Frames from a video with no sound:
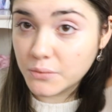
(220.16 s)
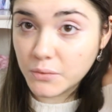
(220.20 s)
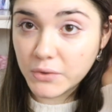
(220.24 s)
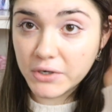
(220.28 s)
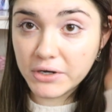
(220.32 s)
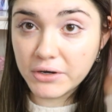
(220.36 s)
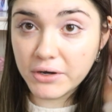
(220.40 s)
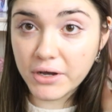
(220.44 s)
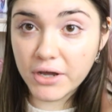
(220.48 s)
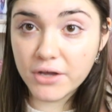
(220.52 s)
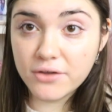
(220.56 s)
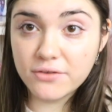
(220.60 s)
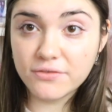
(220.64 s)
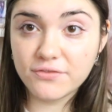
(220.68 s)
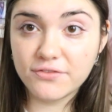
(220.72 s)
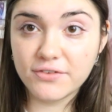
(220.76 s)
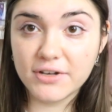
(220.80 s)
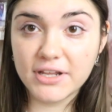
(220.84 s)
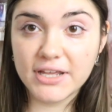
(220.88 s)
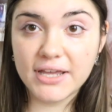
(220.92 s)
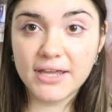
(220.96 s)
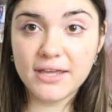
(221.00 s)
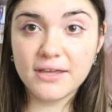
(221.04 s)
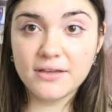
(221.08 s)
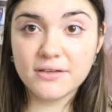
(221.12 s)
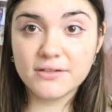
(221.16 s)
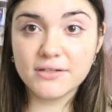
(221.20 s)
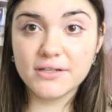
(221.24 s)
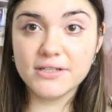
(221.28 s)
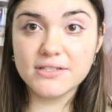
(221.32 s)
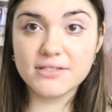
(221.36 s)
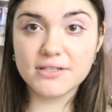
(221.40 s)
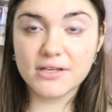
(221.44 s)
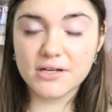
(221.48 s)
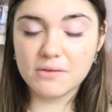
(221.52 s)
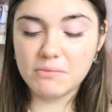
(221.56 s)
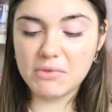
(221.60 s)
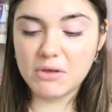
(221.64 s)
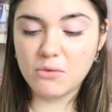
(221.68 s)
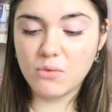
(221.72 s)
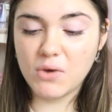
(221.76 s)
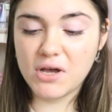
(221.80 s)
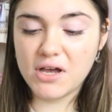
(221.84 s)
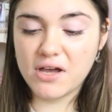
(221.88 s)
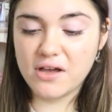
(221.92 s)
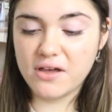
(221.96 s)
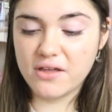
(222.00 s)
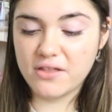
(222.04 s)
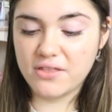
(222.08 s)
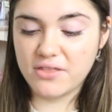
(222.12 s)
Well, hopefully it's gonna be
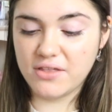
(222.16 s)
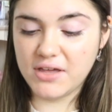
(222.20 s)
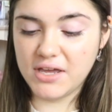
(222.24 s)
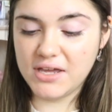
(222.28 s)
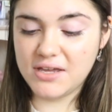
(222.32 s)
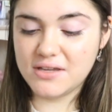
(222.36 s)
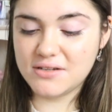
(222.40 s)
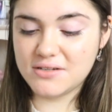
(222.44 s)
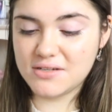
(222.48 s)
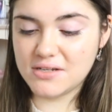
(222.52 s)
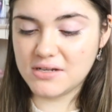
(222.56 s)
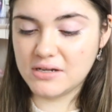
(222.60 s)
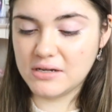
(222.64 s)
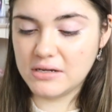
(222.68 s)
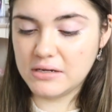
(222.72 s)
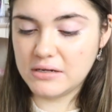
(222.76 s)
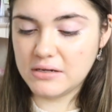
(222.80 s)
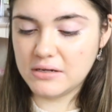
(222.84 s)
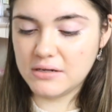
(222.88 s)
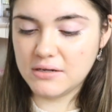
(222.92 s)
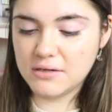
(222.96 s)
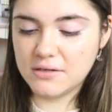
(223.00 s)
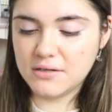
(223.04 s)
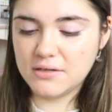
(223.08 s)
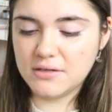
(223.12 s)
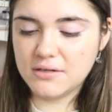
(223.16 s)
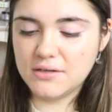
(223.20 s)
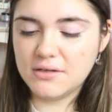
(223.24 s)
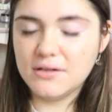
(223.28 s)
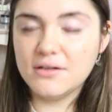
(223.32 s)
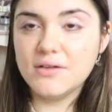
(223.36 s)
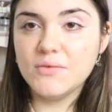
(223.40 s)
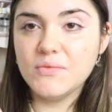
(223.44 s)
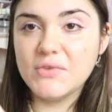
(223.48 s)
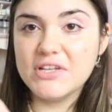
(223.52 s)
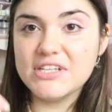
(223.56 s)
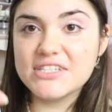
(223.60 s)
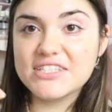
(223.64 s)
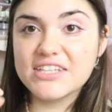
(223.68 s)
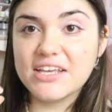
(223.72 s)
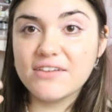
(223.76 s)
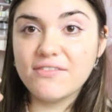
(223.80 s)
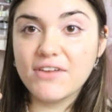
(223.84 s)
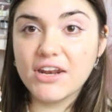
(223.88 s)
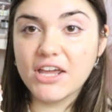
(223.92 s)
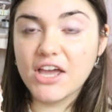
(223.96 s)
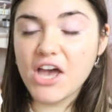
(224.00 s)
worth it. Let's give it a